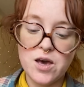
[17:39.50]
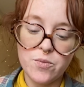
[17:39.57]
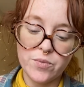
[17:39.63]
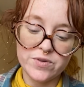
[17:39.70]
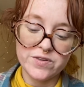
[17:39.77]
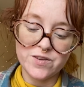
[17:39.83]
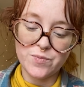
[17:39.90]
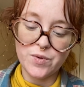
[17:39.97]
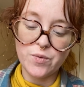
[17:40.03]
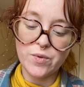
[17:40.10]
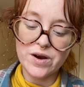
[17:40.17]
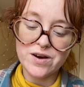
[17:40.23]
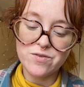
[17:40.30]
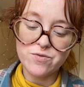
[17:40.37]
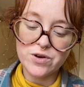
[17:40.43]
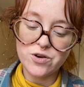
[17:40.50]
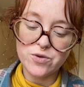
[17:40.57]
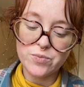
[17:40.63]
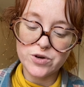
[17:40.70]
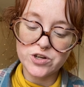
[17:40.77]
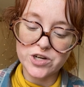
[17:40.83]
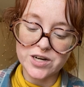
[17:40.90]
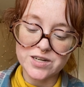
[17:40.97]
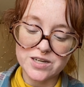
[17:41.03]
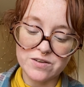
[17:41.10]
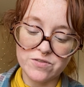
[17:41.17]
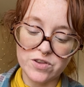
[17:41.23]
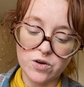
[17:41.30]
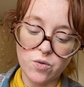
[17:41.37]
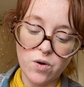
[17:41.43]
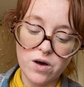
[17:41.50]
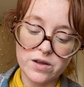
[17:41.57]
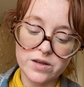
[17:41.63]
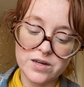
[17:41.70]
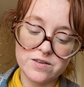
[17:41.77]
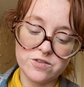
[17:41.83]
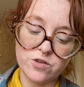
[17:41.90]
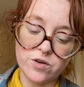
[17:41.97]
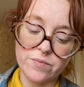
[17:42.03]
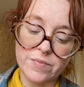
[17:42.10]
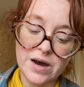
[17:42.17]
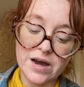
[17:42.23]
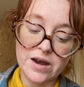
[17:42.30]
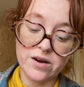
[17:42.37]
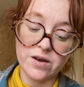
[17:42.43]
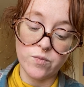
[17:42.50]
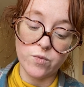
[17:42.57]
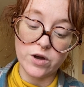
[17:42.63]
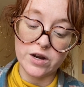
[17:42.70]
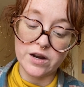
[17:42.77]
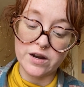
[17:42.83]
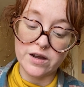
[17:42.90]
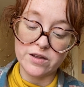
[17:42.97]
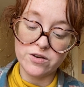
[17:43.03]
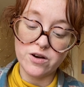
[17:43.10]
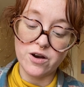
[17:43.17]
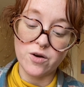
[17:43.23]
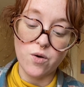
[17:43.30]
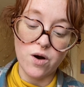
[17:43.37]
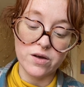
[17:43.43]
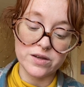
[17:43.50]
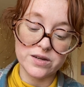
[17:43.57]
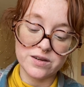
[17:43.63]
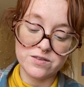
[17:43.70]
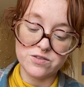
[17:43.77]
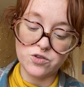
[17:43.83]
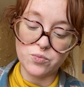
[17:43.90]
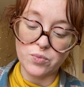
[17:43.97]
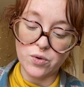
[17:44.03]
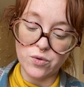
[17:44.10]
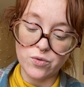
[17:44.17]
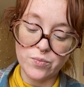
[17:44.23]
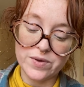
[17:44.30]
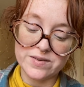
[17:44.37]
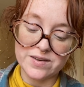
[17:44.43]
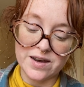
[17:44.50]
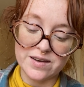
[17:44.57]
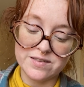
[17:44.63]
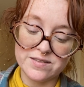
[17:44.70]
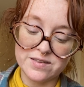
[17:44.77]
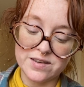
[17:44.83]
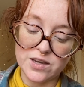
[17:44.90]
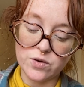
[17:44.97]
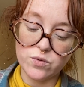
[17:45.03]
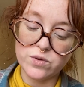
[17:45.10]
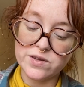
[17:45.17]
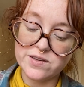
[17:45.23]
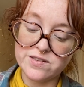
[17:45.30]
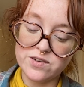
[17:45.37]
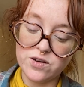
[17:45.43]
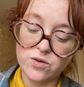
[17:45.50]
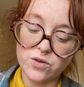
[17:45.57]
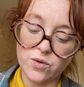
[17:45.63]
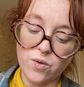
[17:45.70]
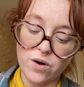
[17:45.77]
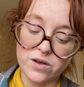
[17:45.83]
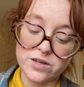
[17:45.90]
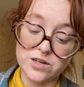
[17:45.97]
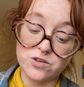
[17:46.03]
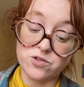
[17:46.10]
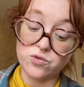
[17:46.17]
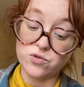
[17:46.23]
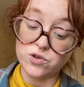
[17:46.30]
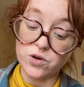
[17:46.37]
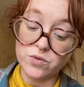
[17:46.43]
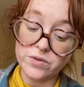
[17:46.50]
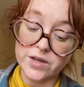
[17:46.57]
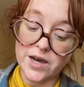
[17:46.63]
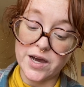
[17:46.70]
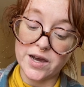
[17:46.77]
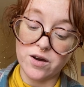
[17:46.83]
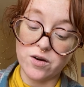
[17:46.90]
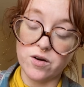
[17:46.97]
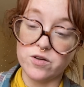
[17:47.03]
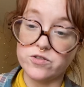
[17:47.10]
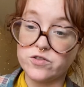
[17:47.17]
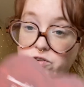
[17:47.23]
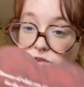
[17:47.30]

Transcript: But says, beware of what you're projecting for the qualities you admire in one another are qualities you both possess. Equally so, the qualities you don't like are also